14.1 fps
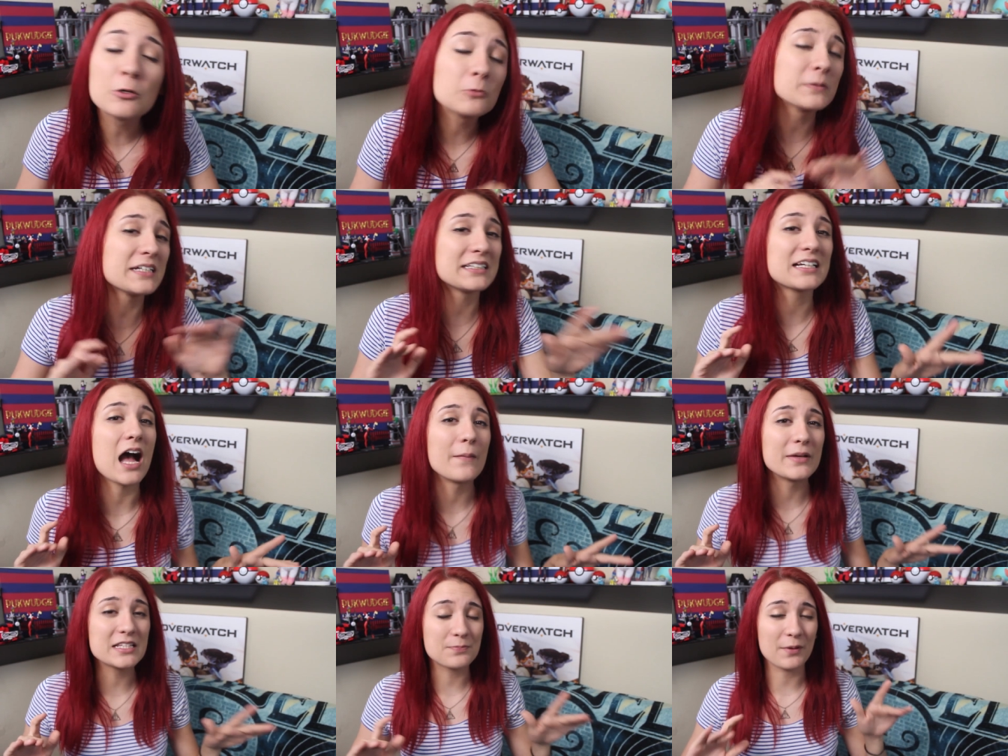I will read the
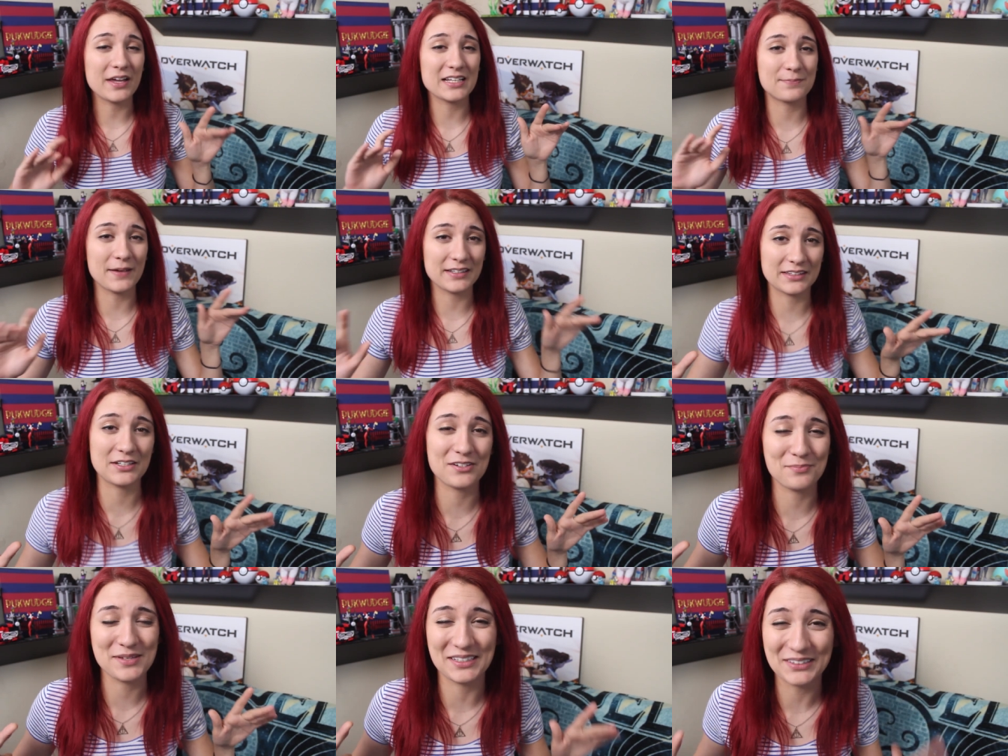comments, but I expect there
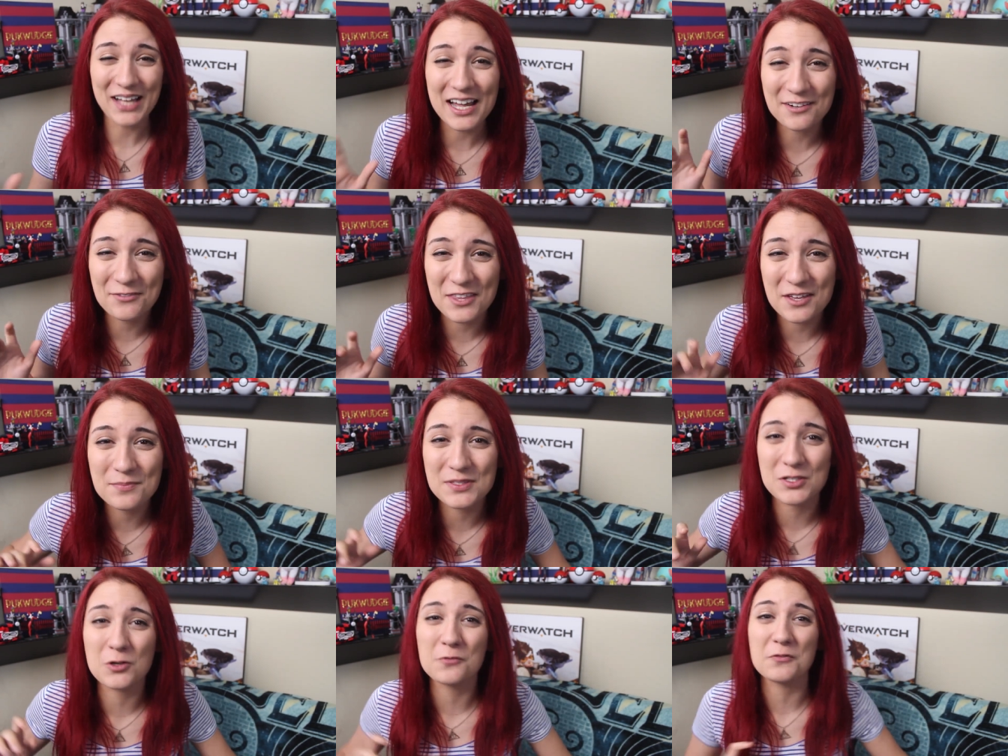to be a lot of them,
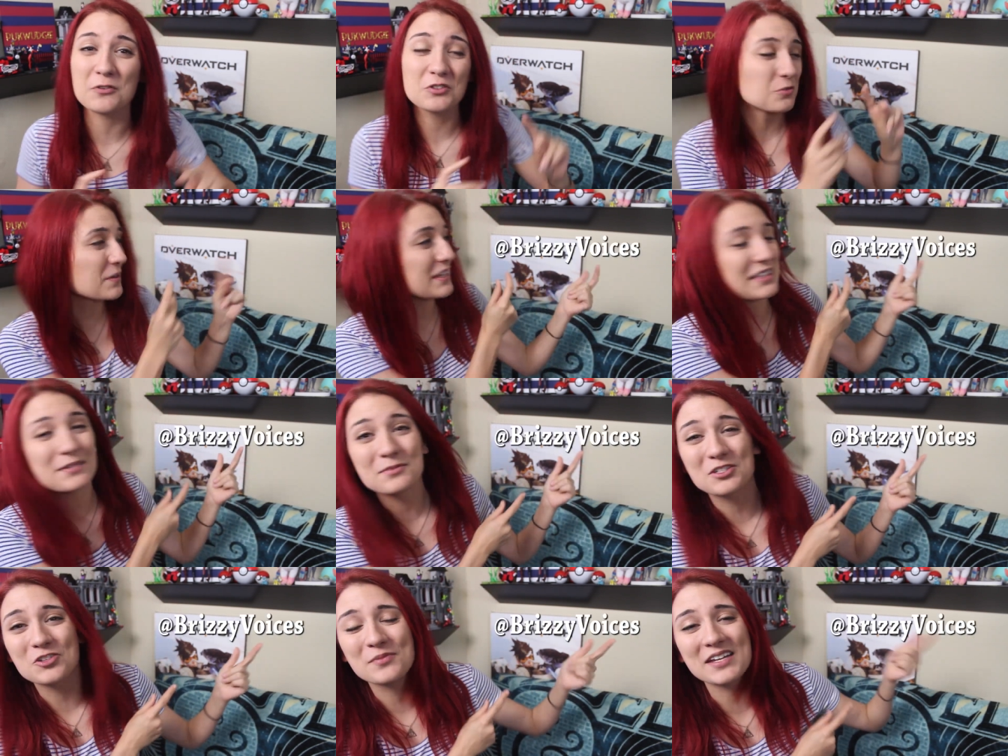so if you tweet
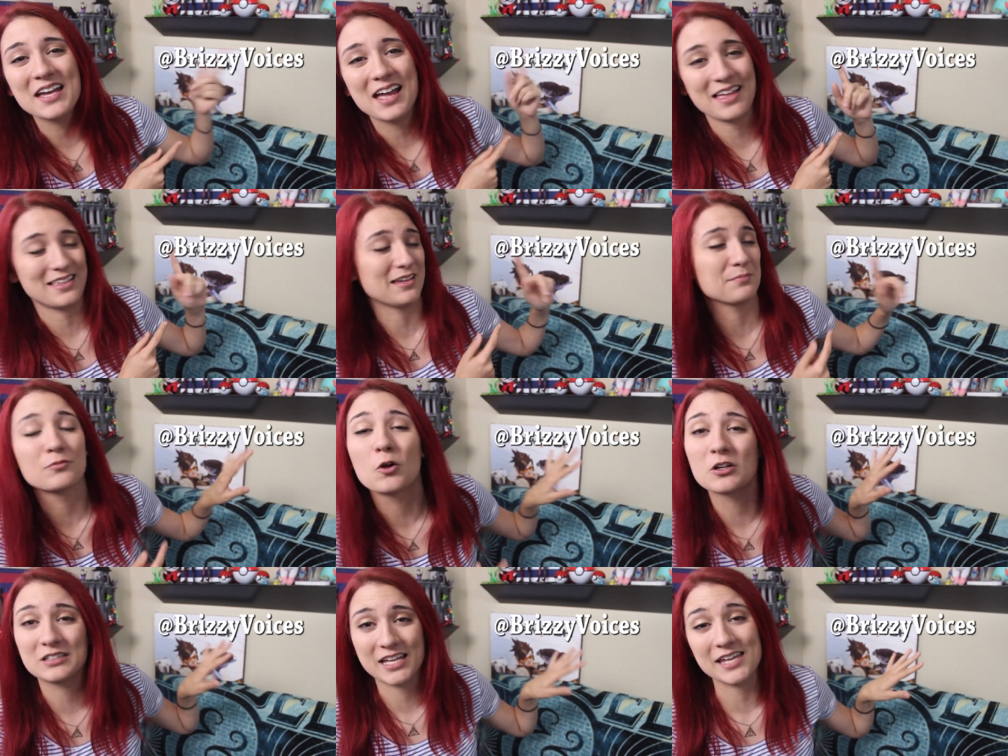them to me, I'm
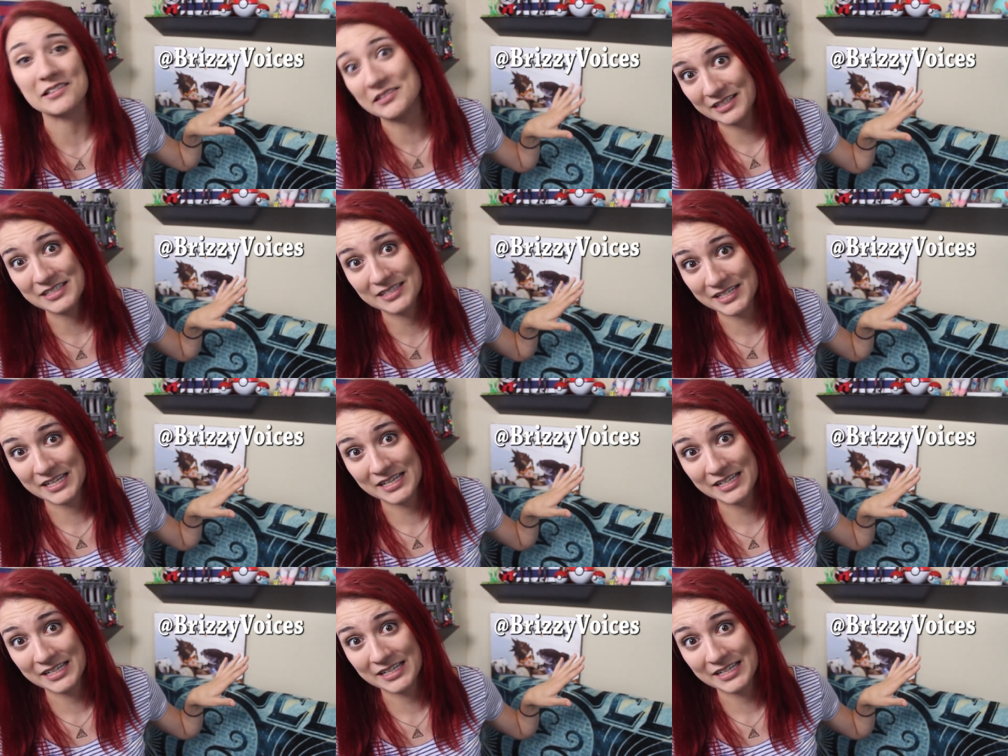more likely to see